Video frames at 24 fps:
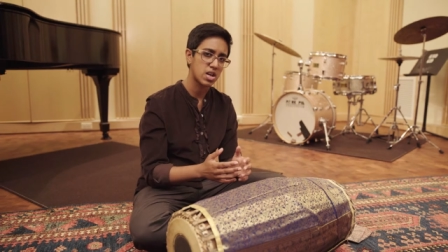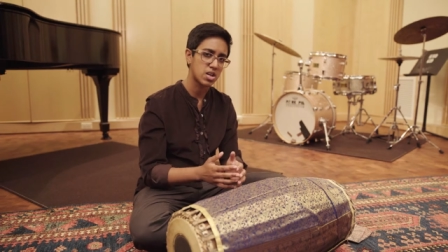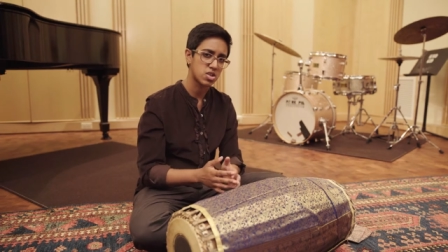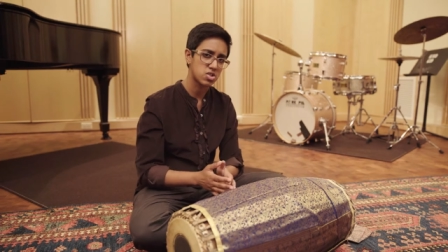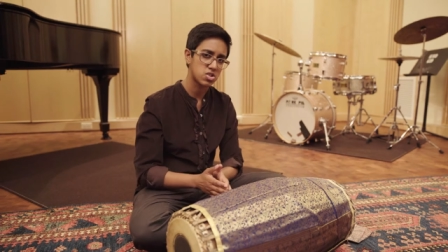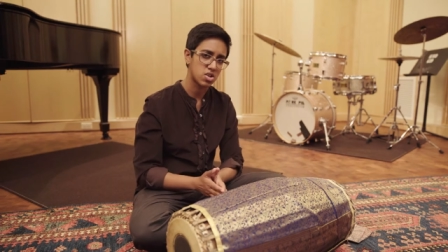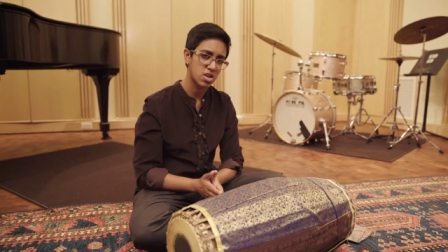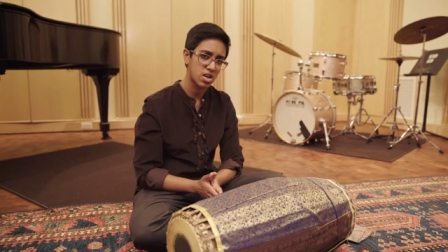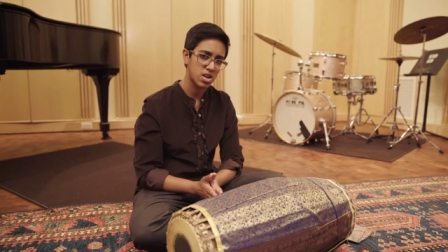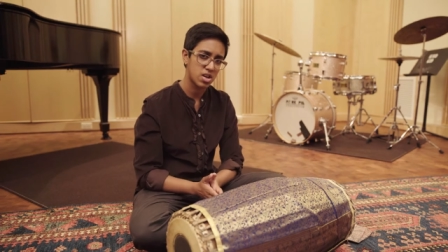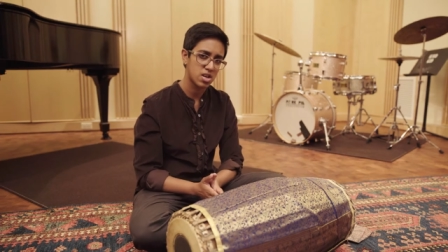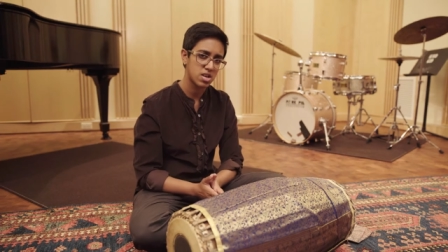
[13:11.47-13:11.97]

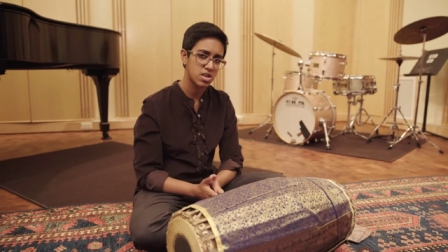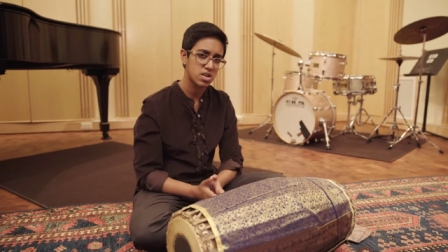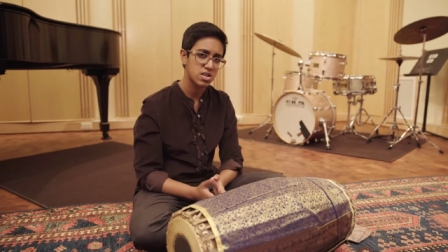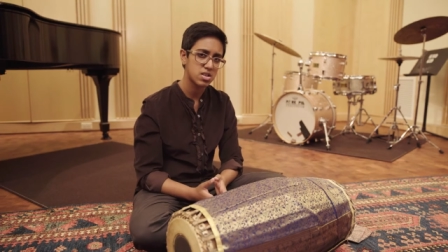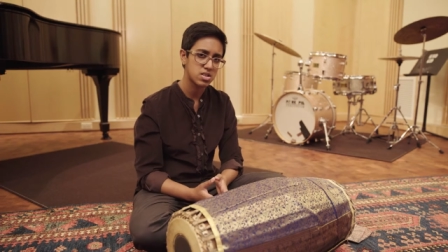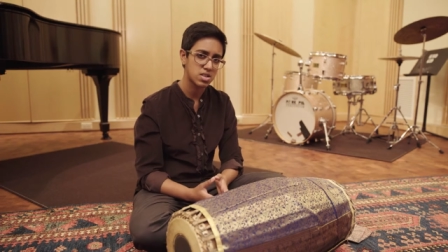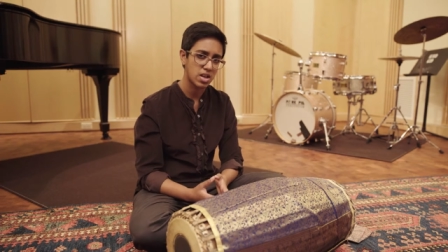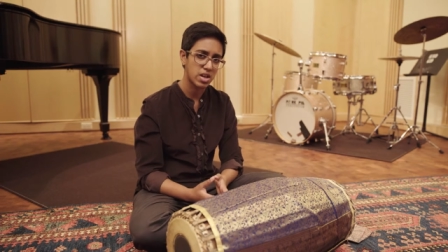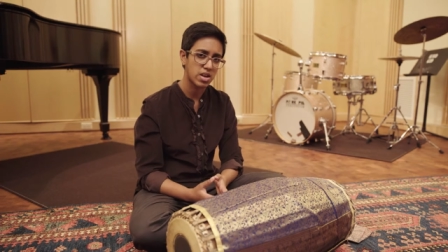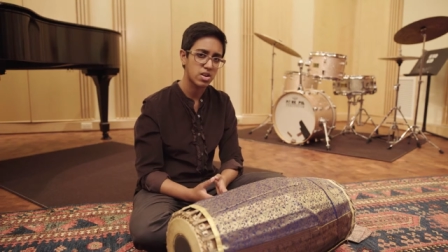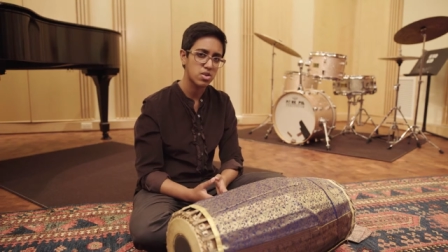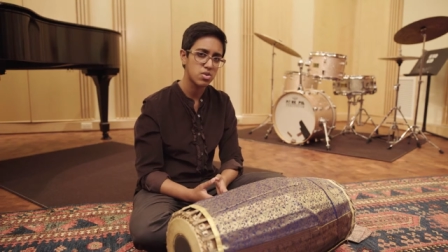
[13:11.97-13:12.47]
akshara
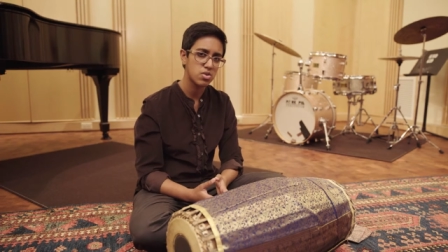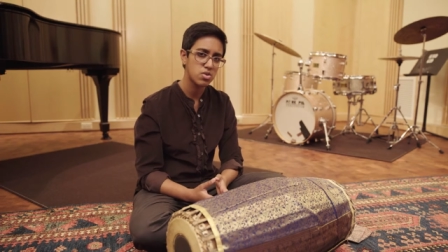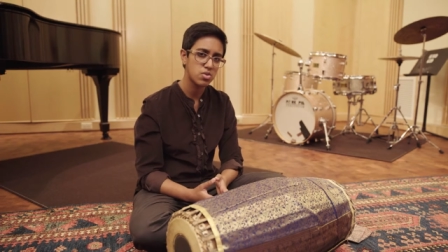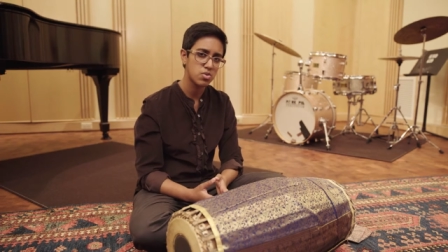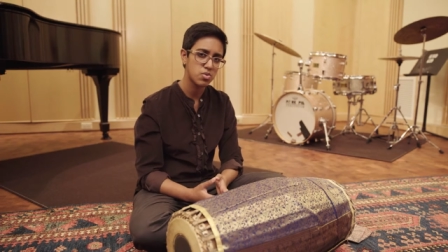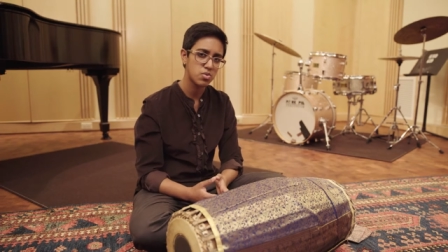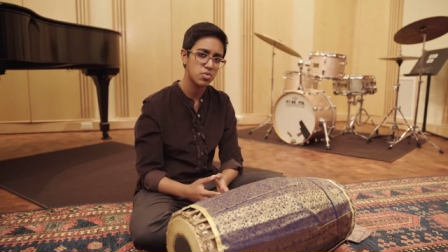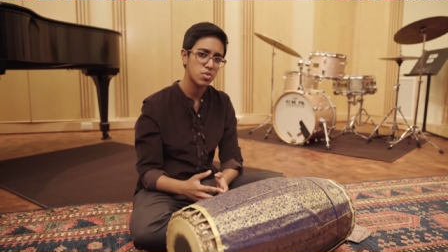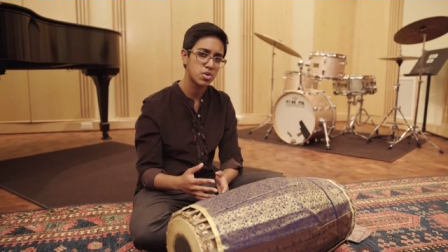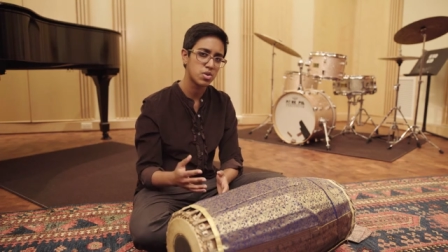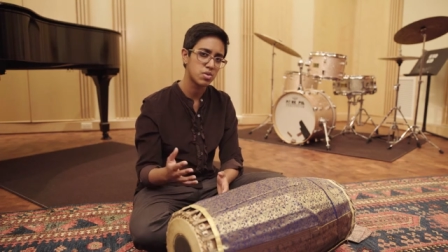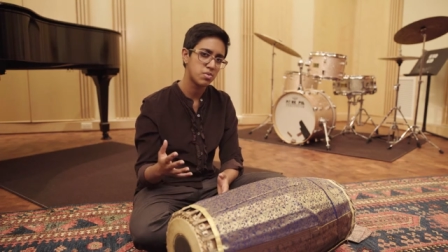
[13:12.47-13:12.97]

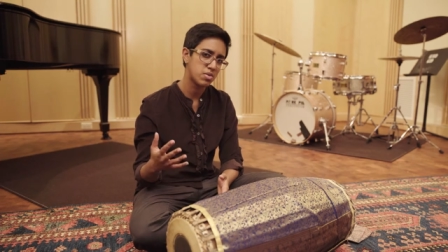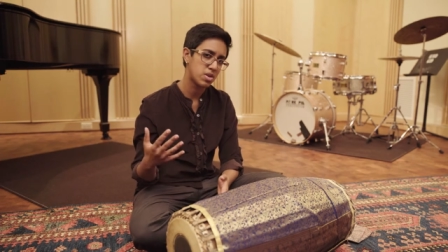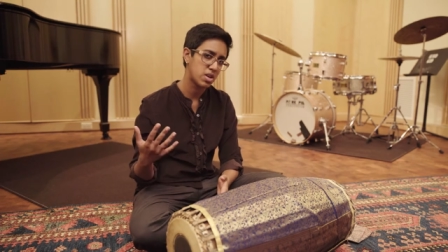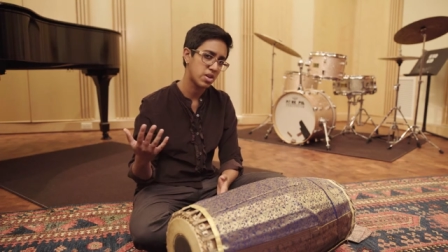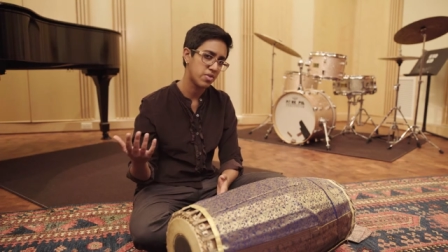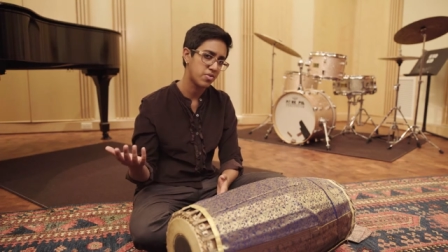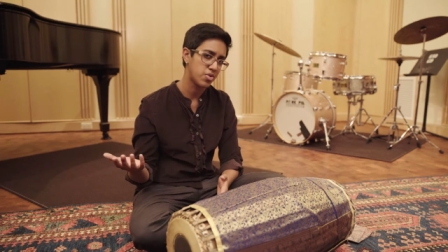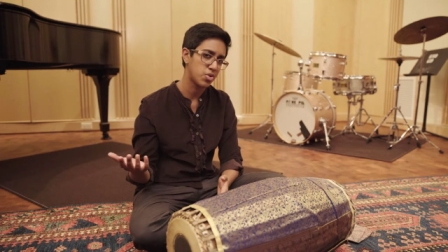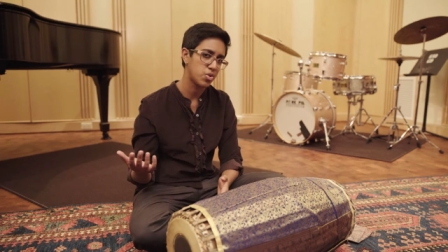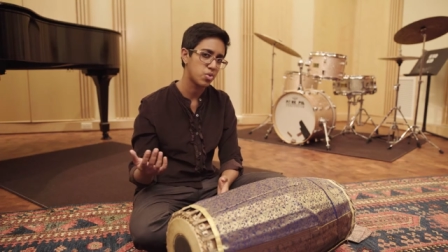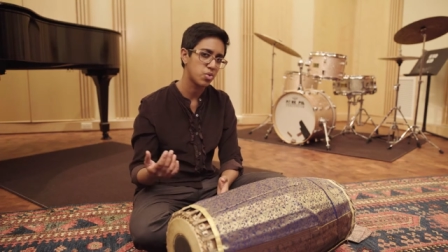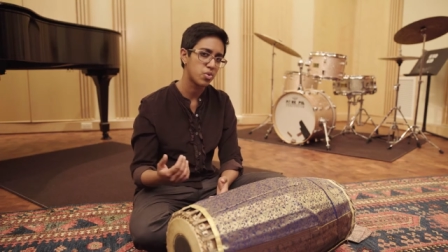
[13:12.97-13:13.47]
cycle would
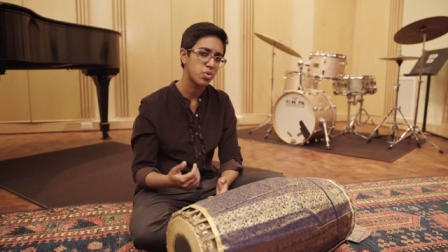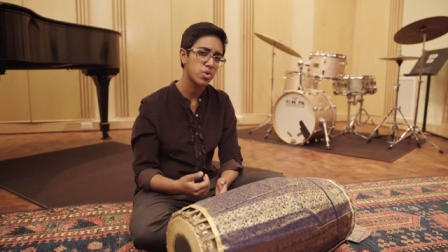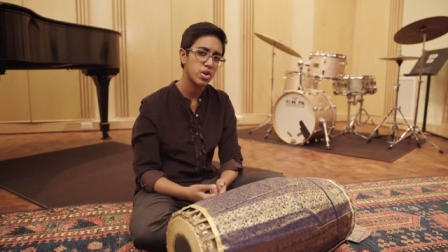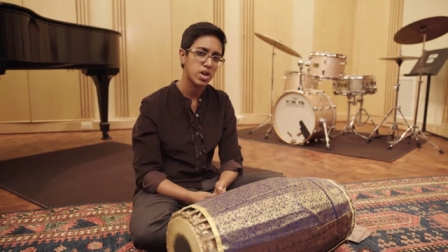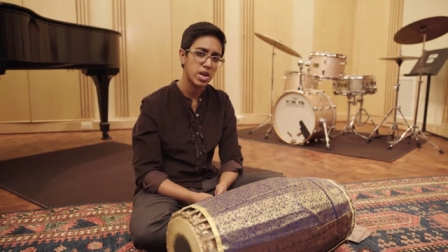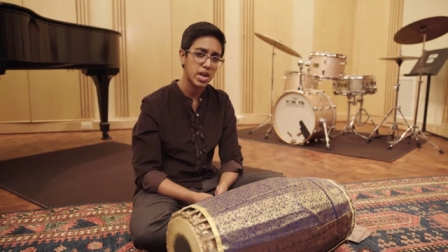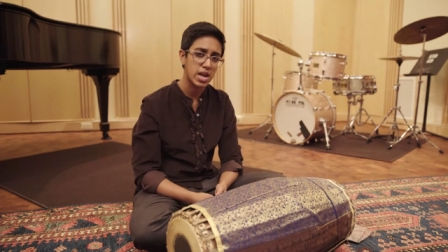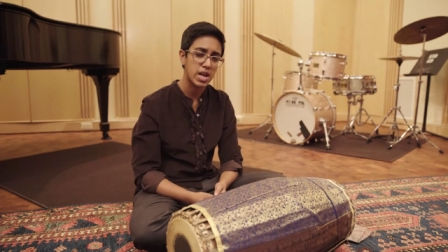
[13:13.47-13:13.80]
give you